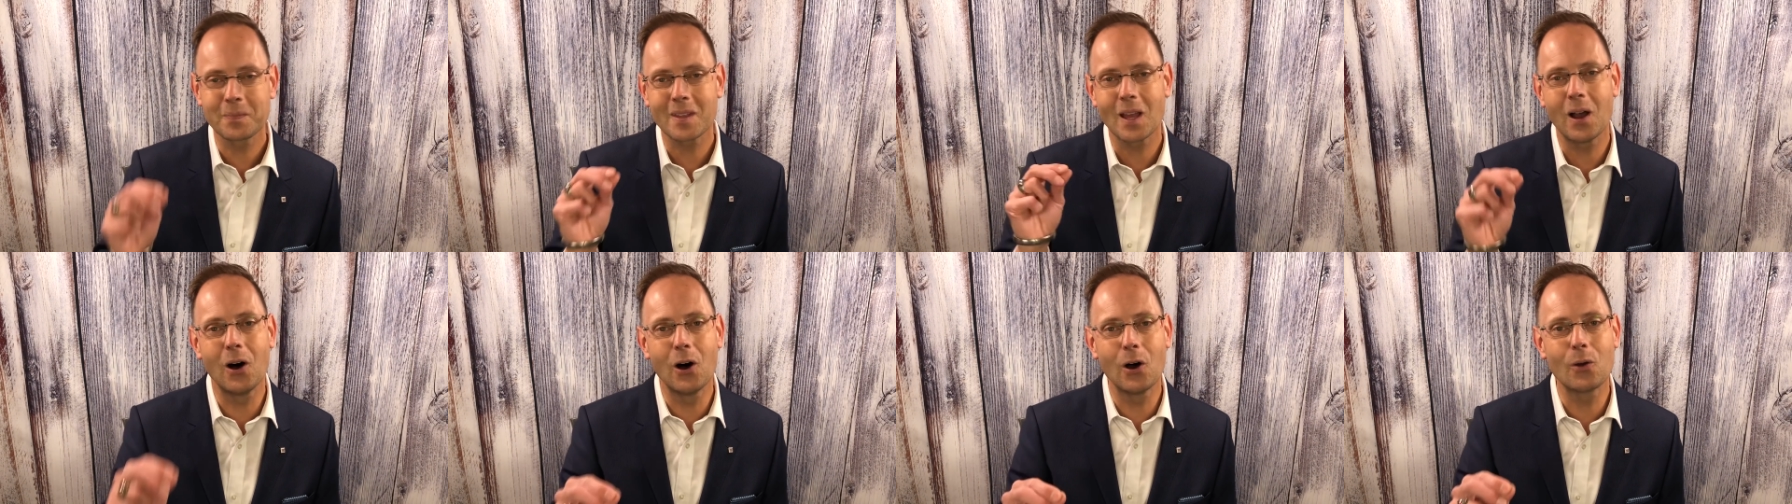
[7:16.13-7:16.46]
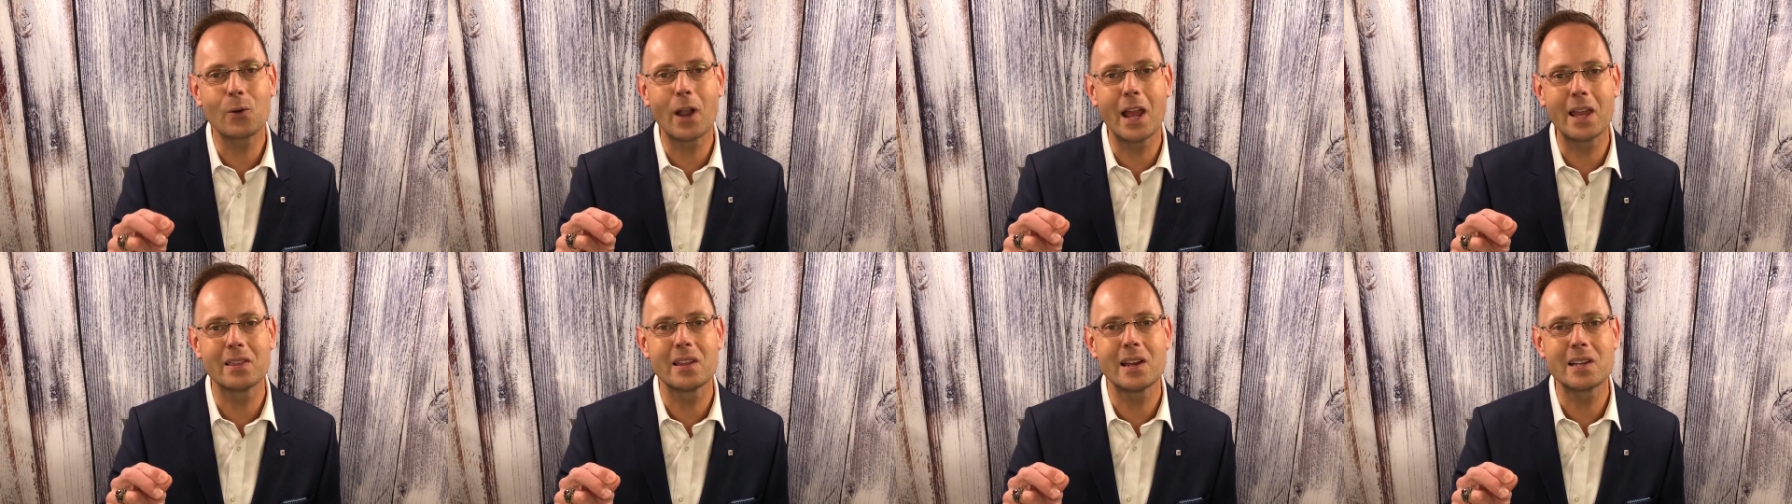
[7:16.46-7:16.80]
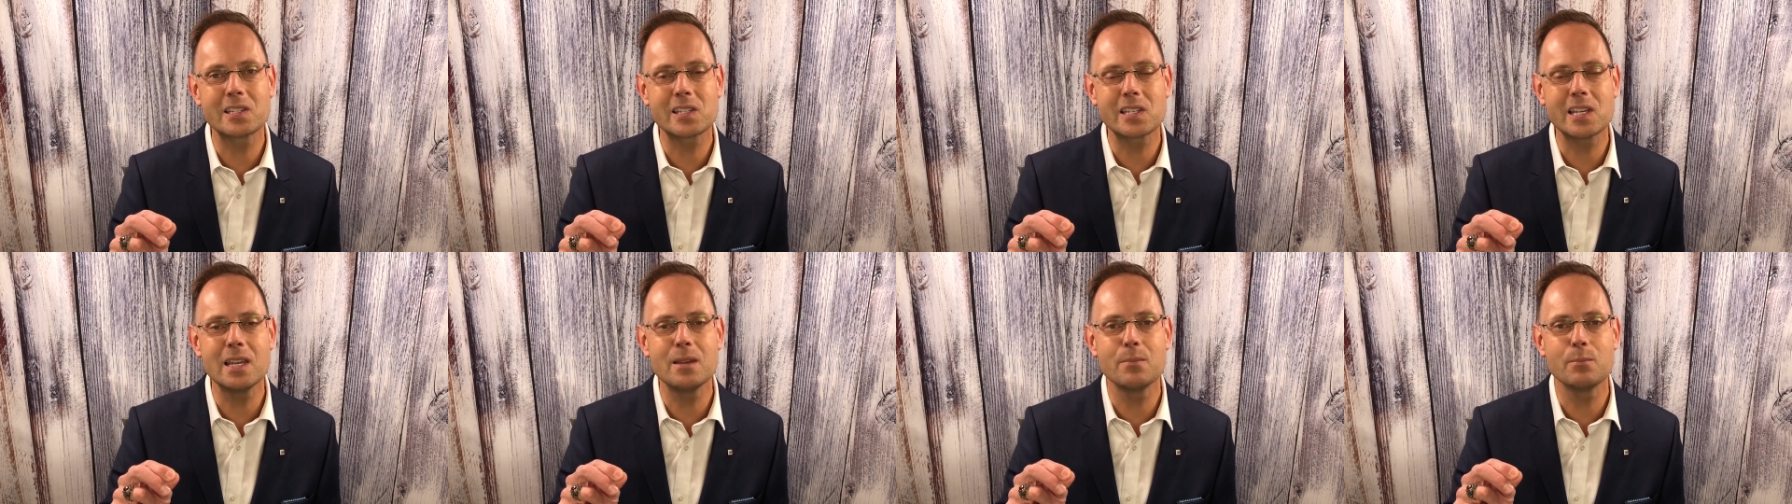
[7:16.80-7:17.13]
All right,
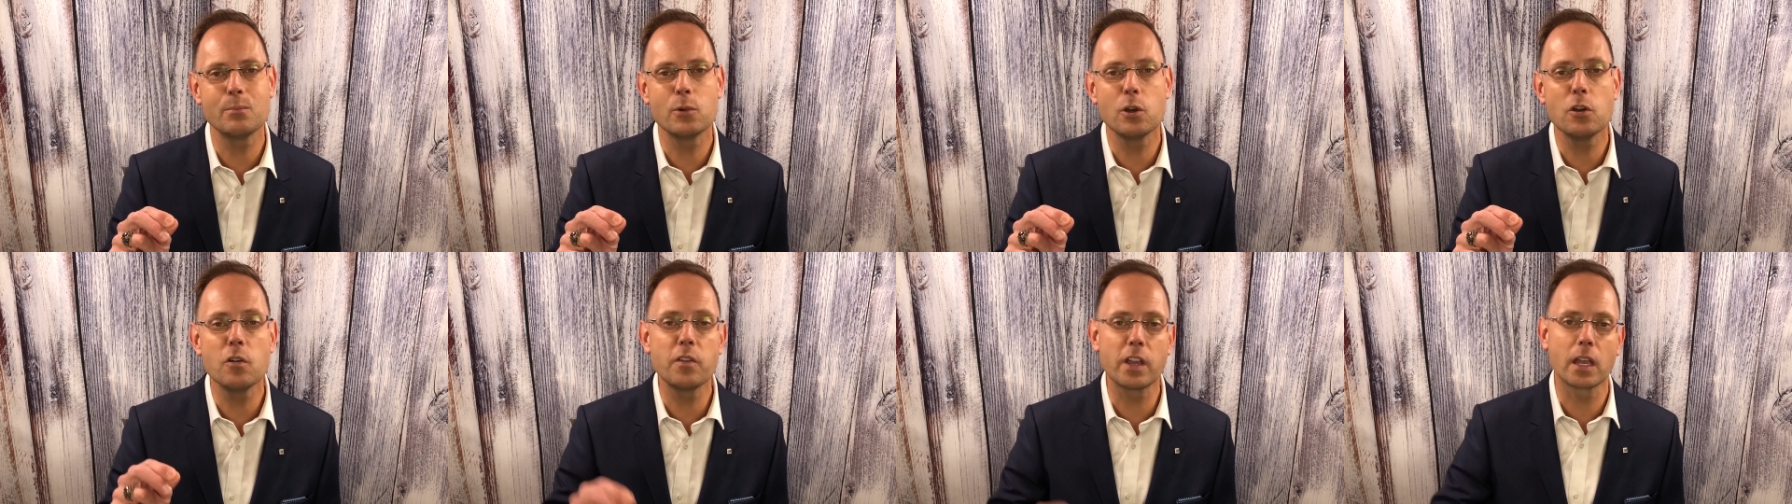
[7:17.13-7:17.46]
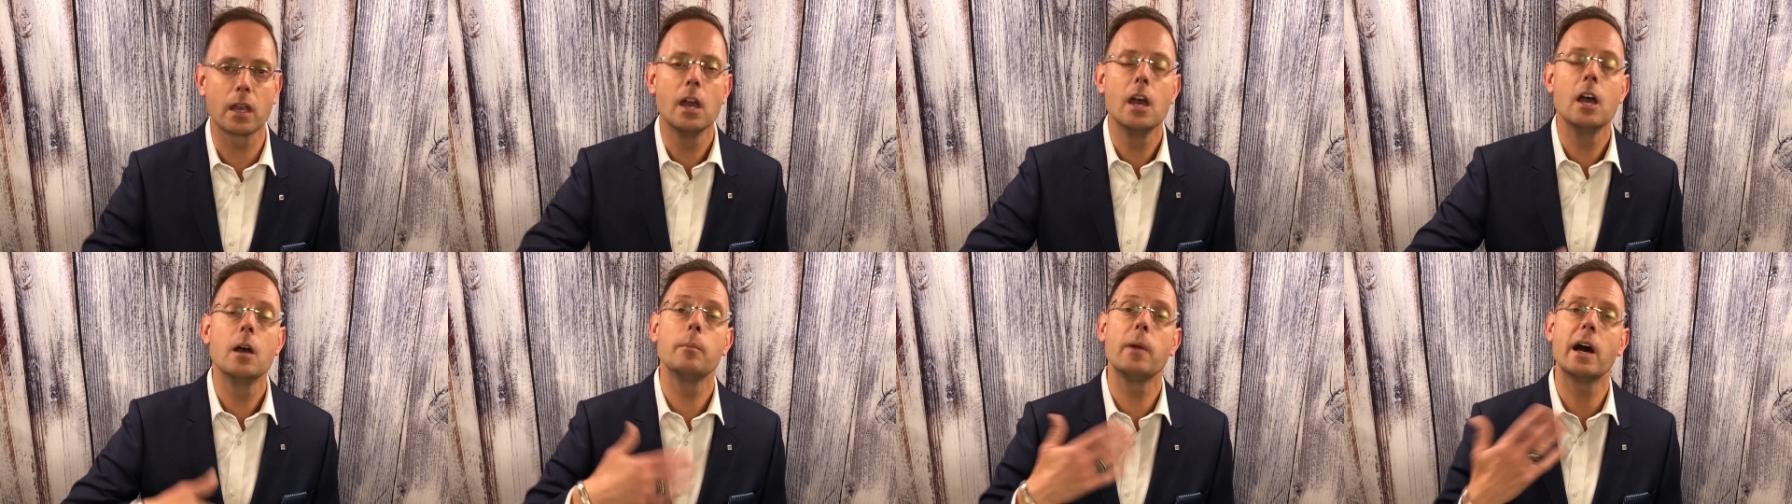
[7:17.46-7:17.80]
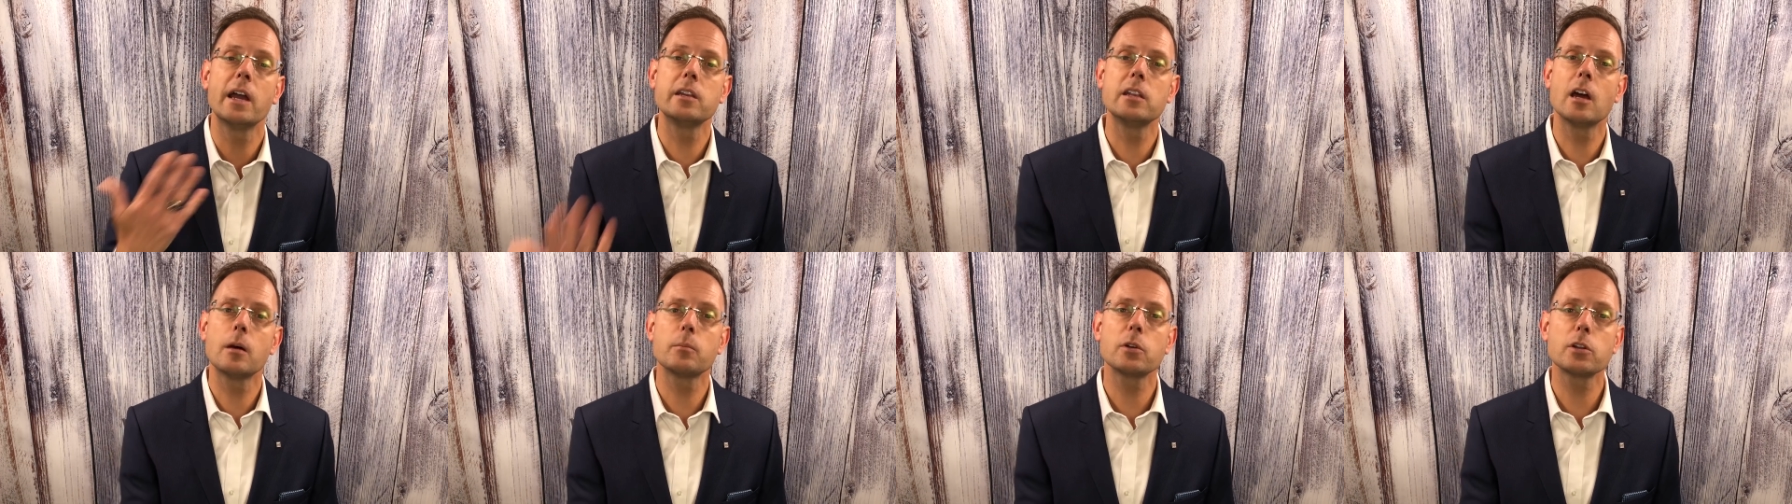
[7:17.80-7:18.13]
let's keep moving. My
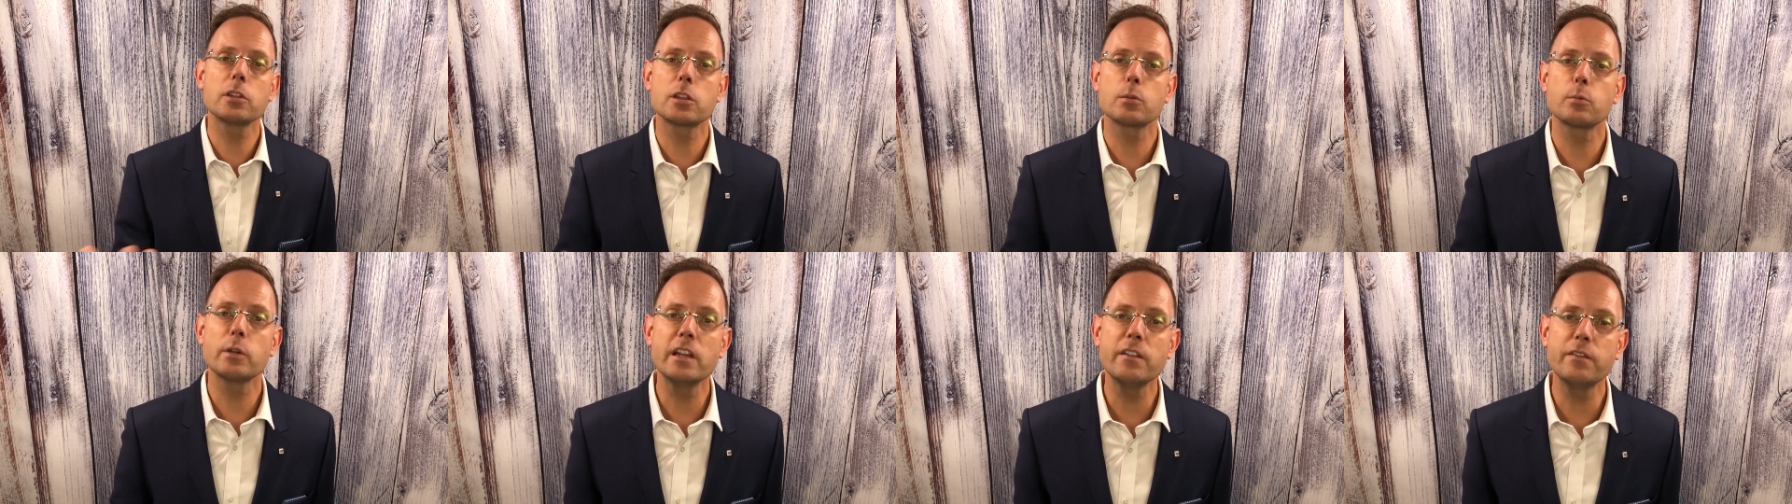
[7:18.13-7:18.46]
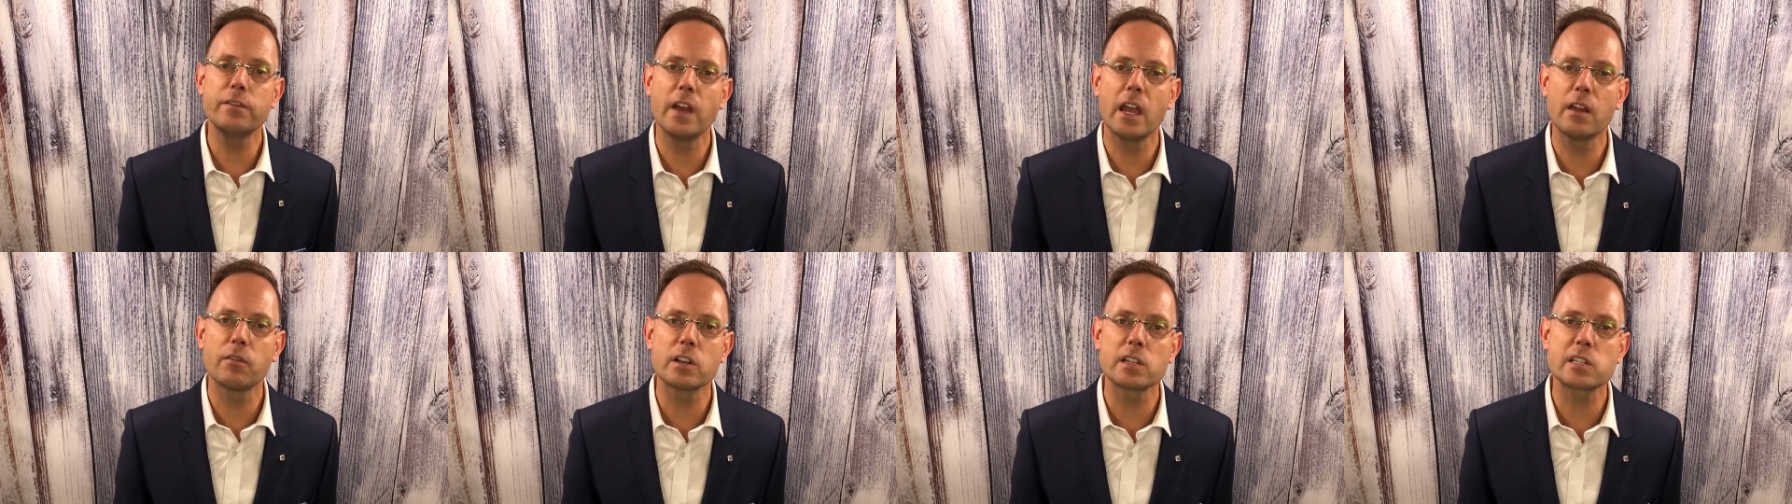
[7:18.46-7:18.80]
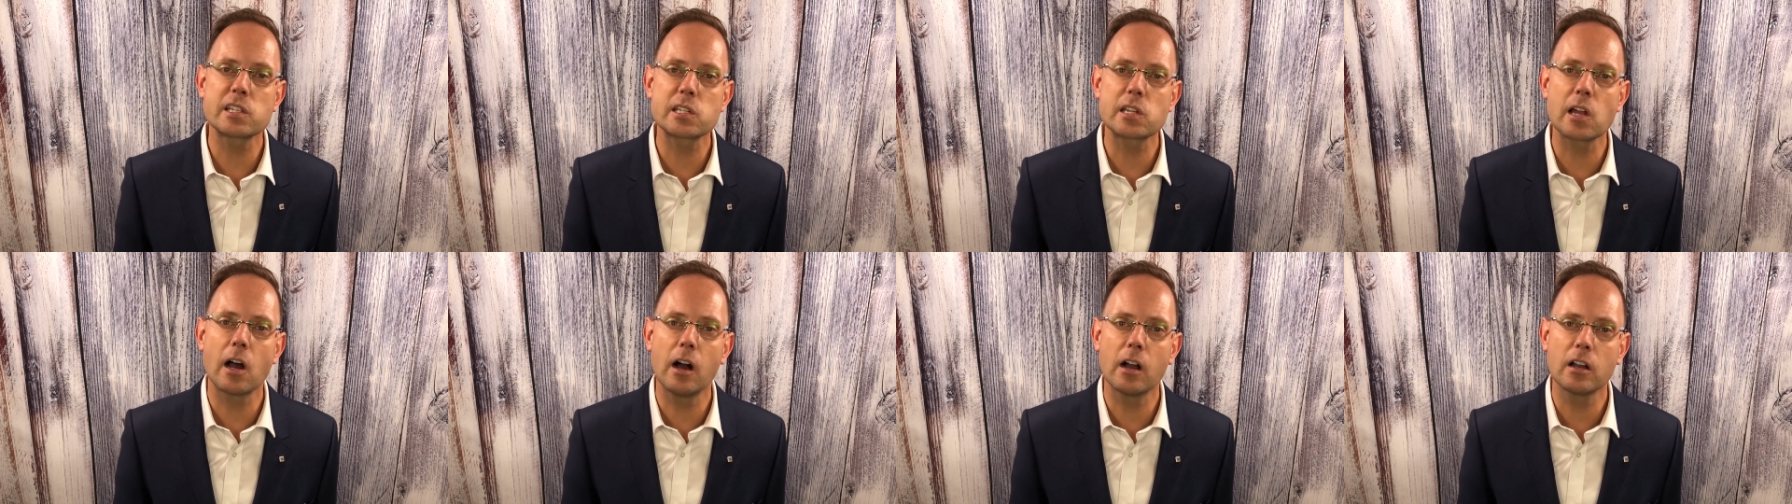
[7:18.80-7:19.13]
number 3 favorite
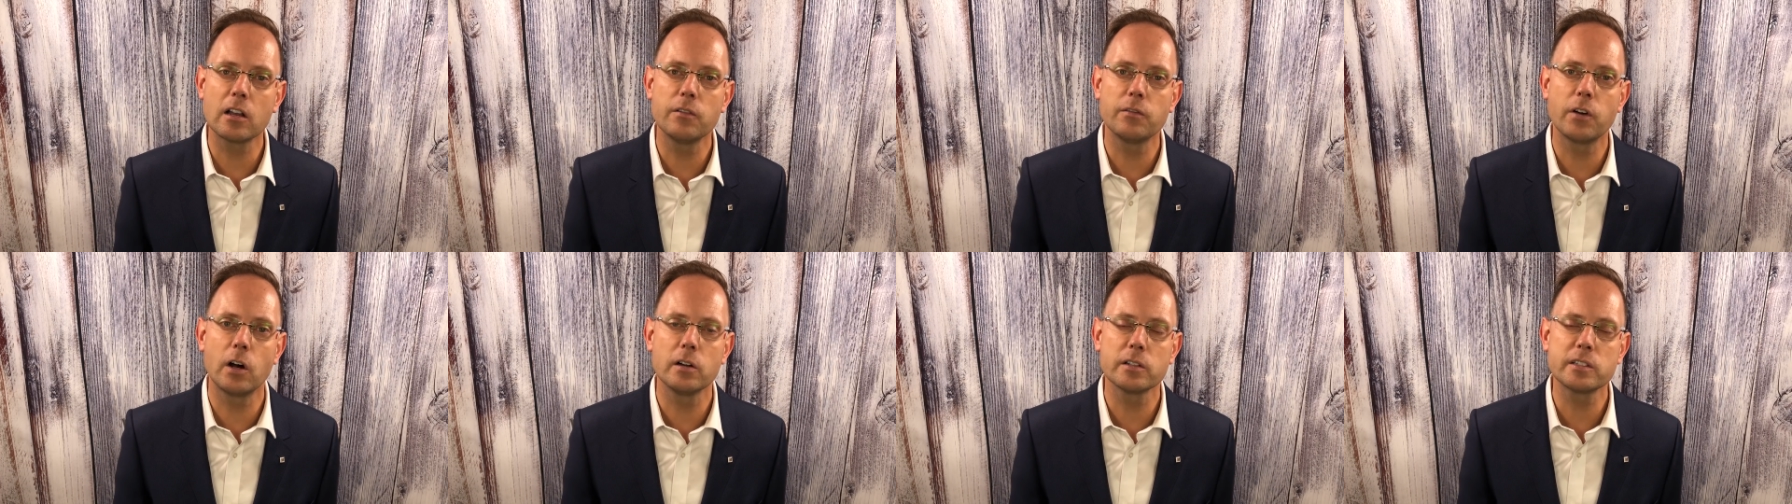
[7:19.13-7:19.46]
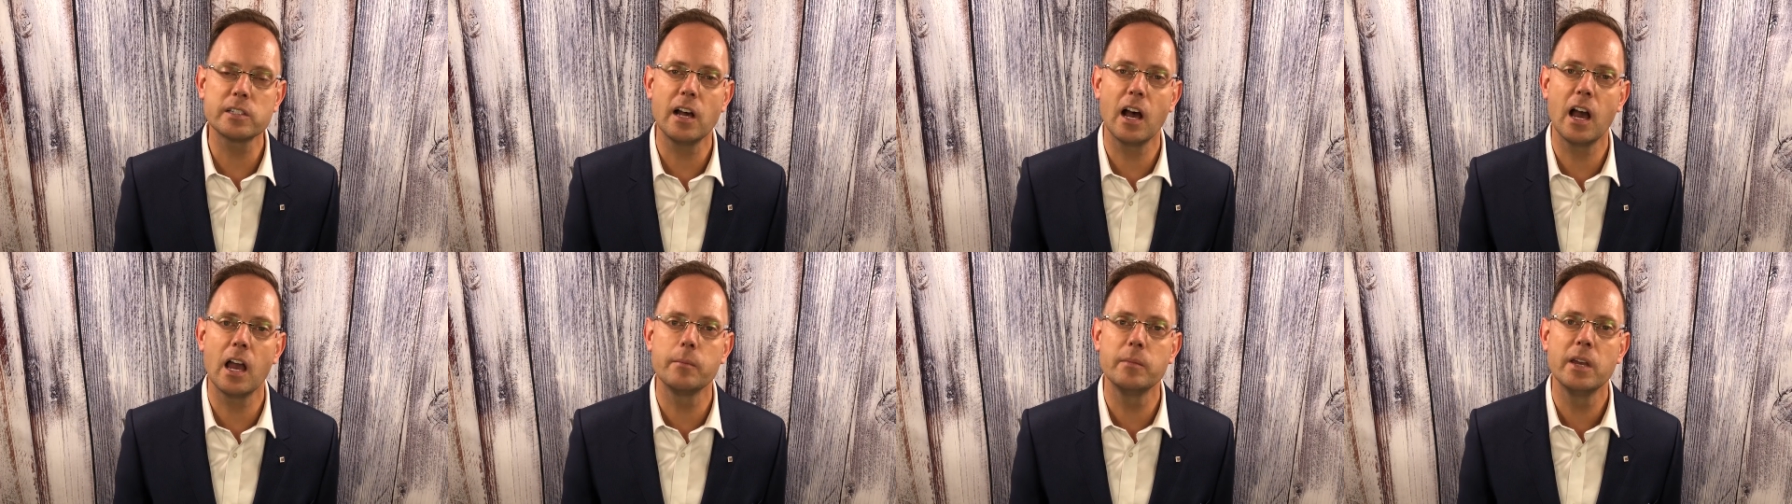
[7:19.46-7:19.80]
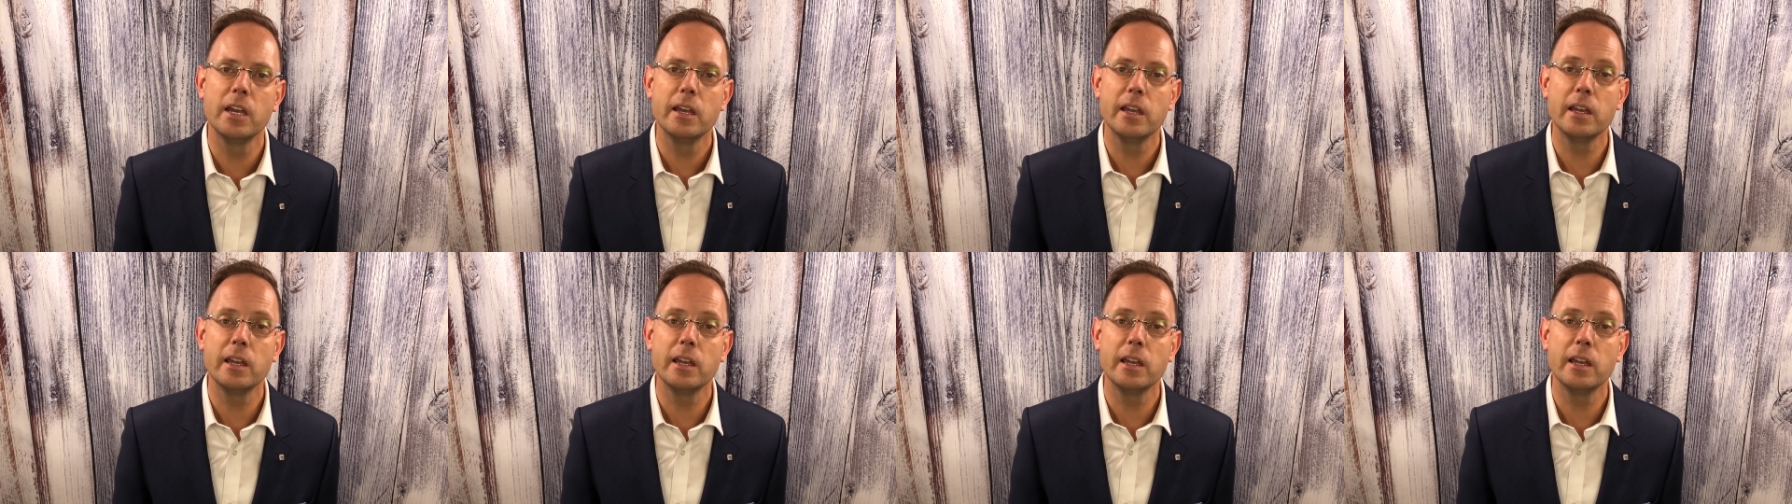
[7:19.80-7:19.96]
stock of all time